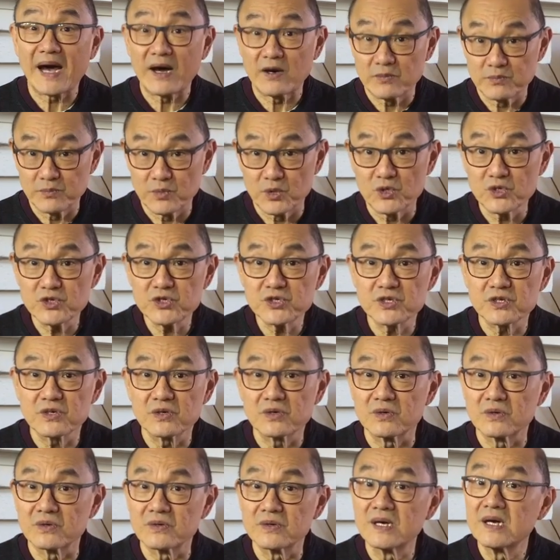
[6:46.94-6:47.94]
out bush,
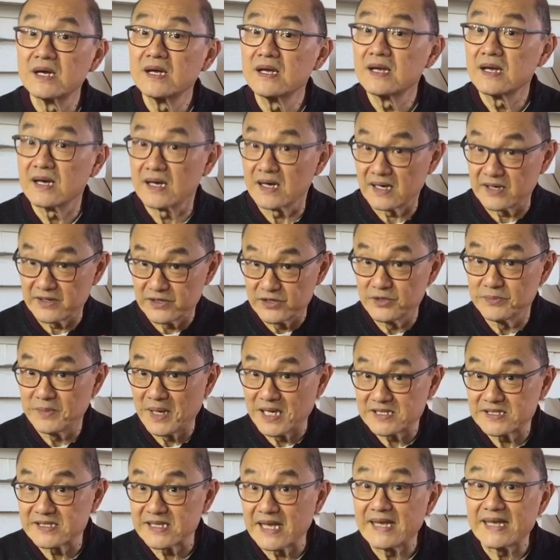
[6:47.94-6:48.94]
or uh, you
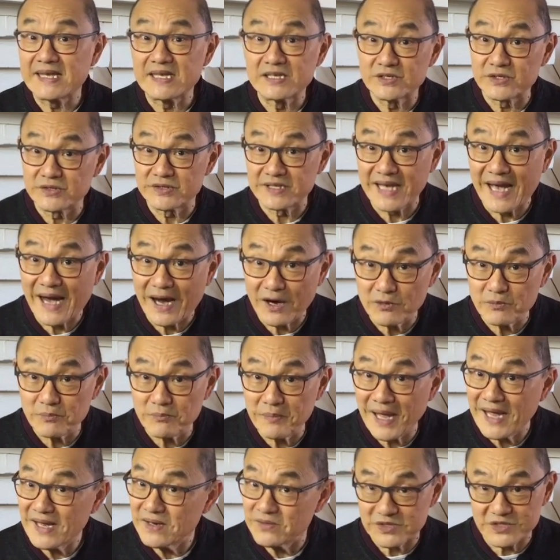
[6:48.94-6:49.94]
might say into the
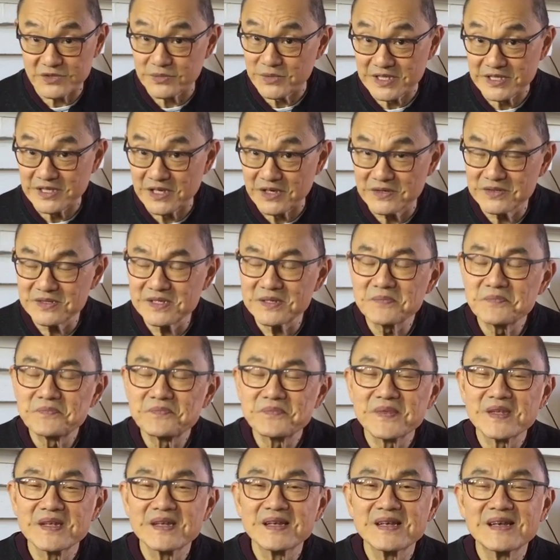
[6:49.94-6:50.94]
outback, which we don't.
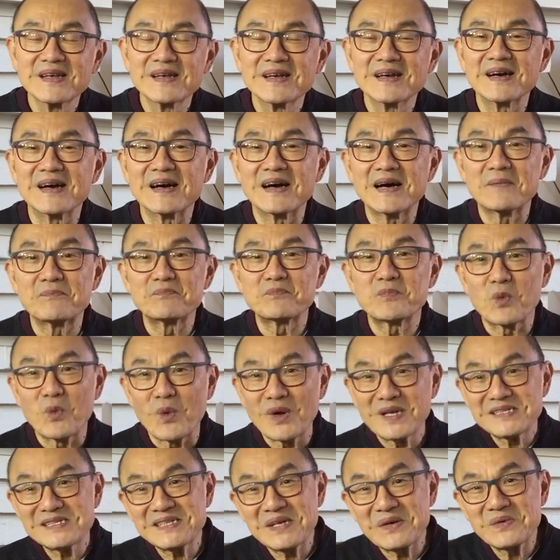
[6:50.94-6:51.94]
Uh,
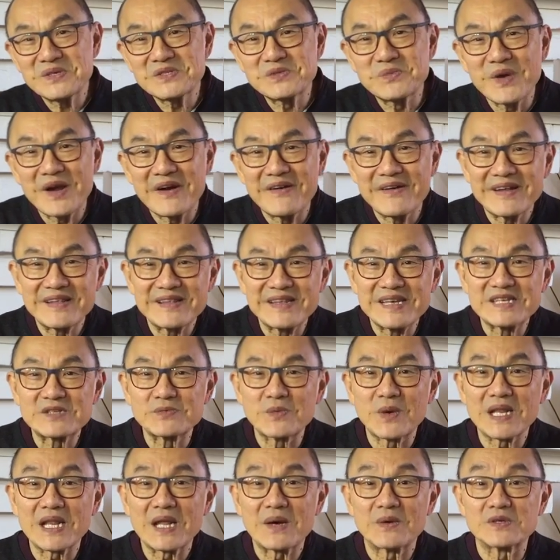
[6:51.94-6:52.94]
once I was wearing these
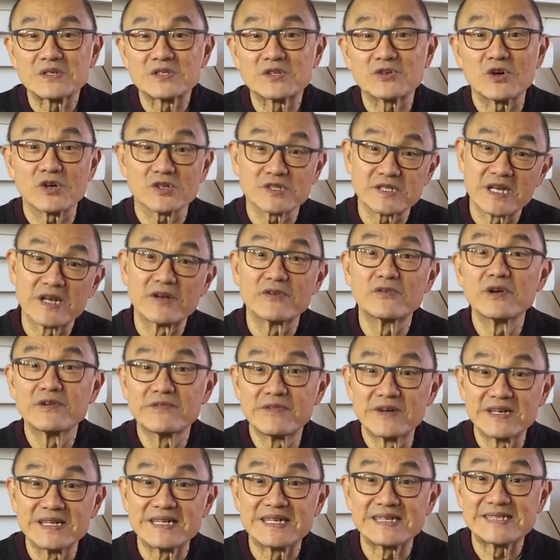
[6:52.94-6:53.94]
while I was crossing a
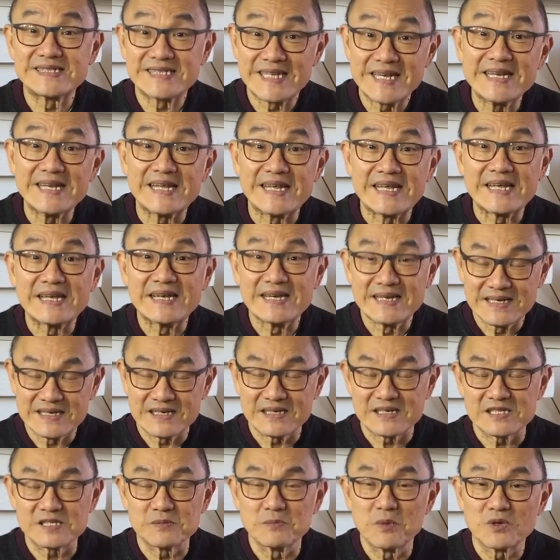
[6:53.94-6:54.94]
river in a tinny,
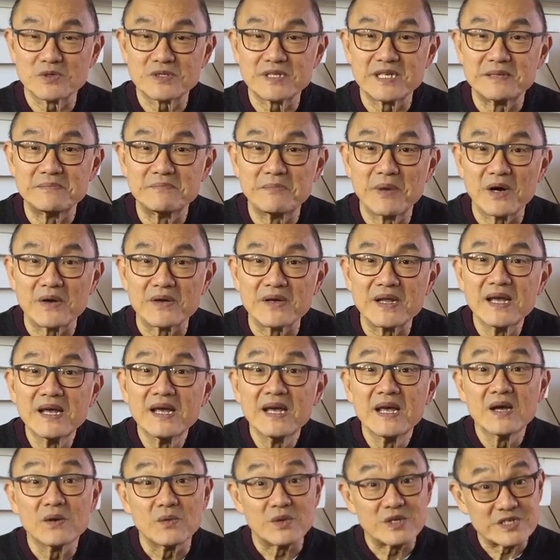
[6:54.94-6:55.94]
a small tin boat,
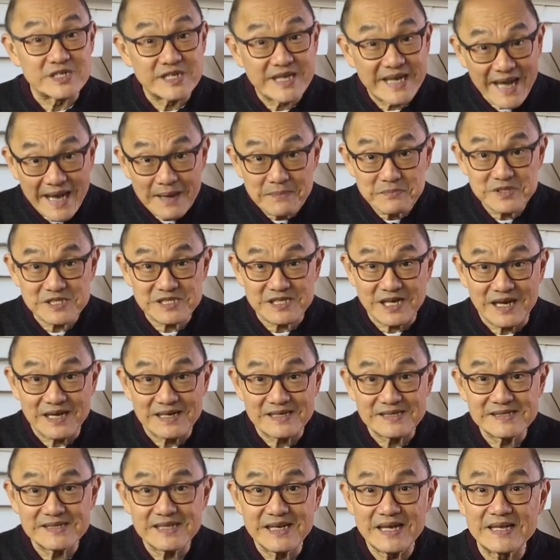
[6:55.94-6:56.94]
which
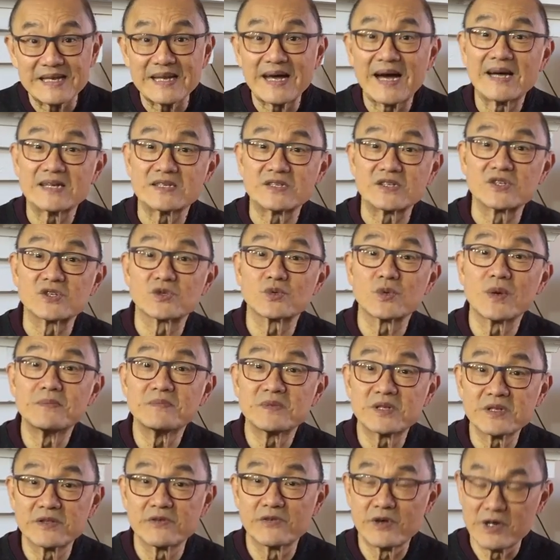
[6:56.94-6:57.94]
capsized and I had to swim
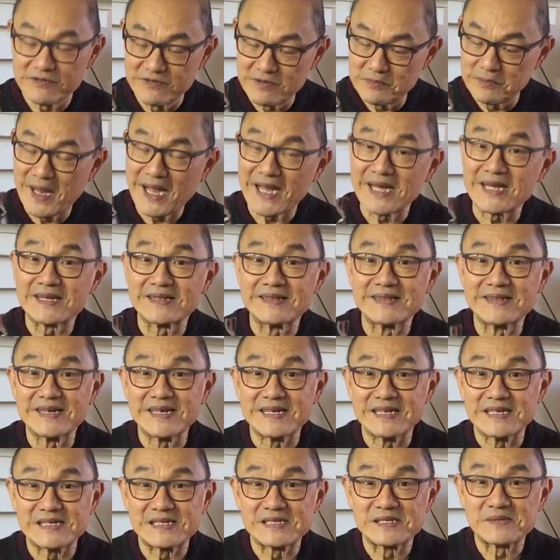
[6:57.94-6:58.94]
to the riverbank in
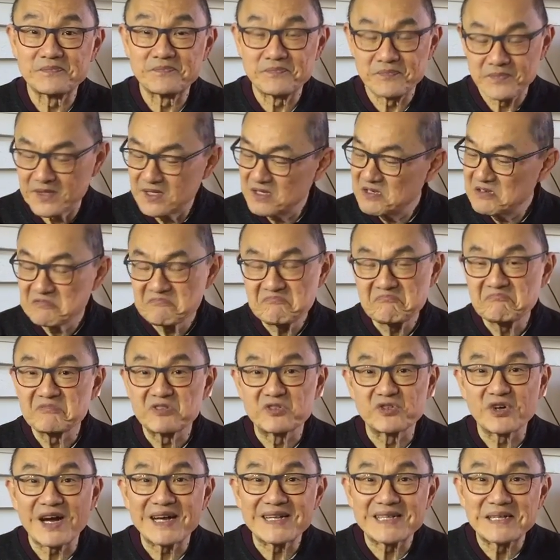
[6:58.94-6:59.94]
these.
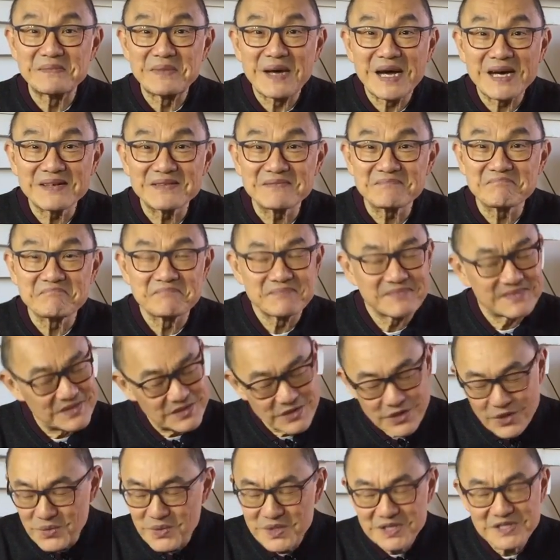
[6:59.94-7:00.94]
Dried them out,
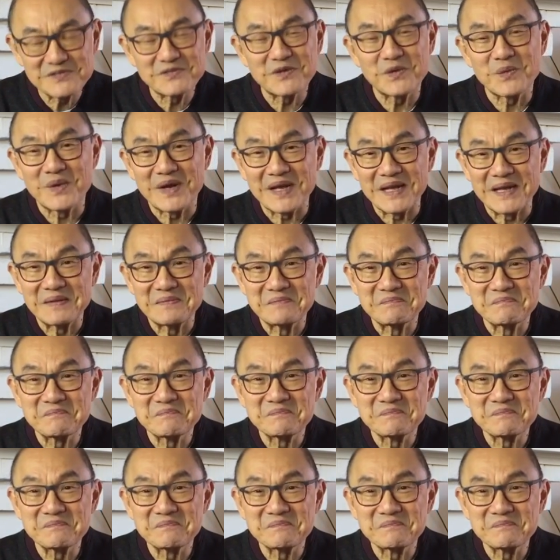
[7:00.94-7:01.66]
no worse for wear.